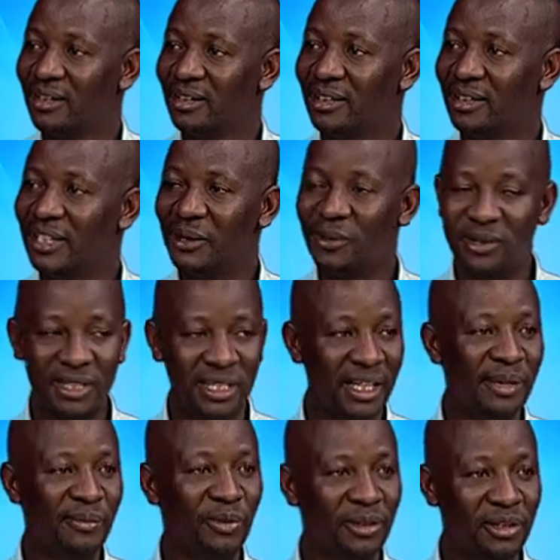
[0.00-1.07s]
There was a
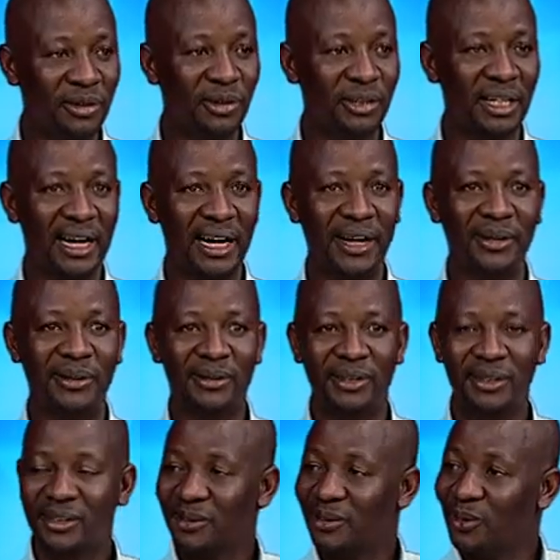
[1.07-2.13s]
time we thought now
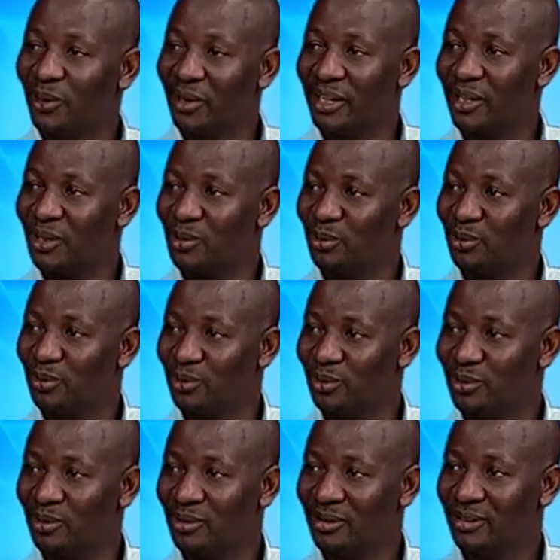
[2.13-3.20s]
going to
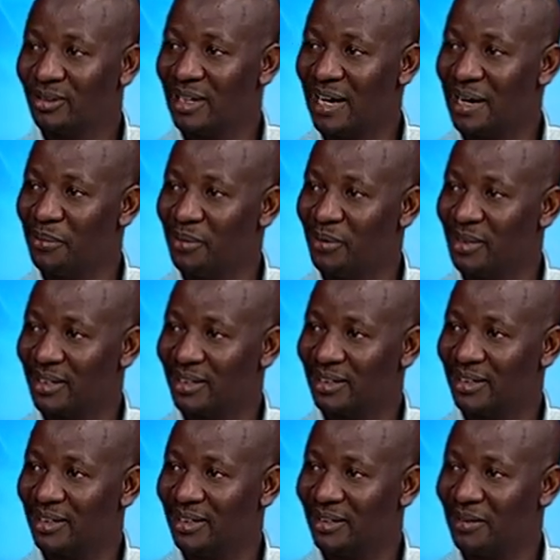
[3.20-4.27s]
Namboli, the
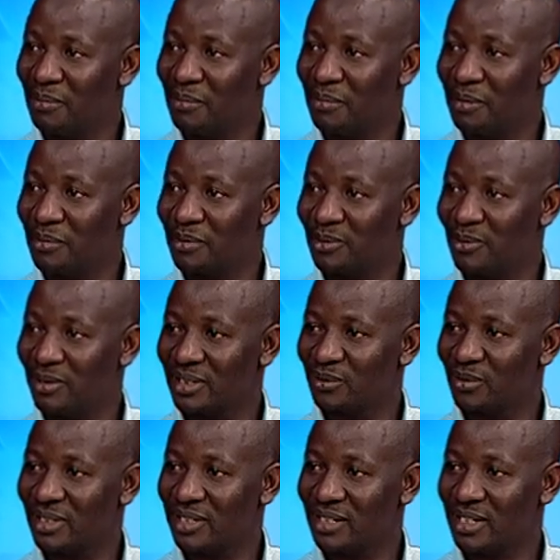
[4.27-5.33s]
day Mama
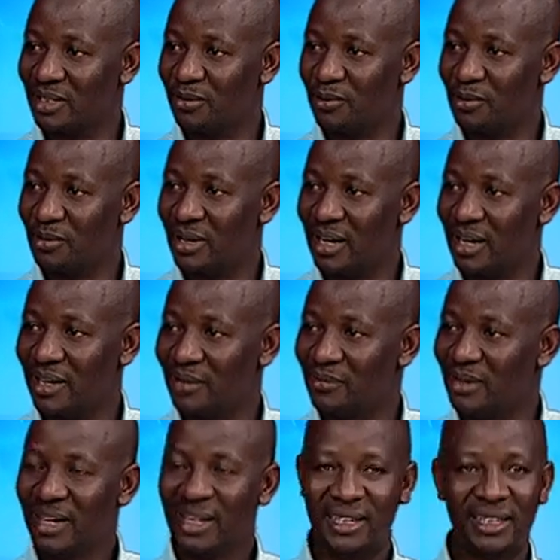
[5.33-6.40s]
was just from NRM,
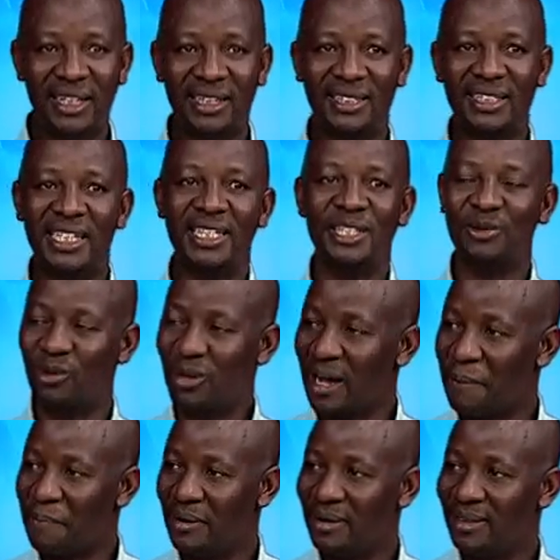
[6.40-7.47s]
that things would
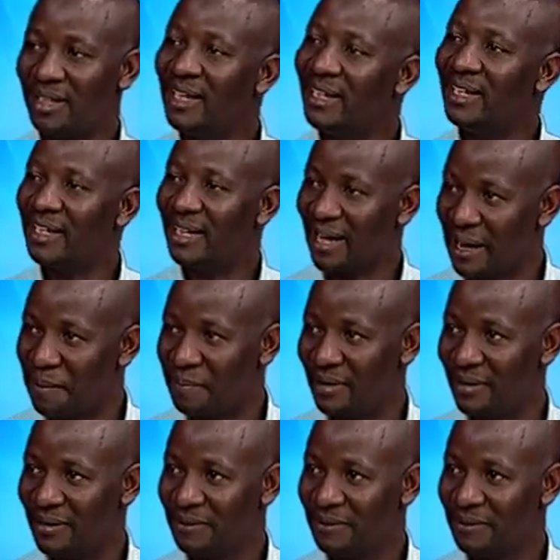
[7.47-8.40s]
happen. They didn't happen.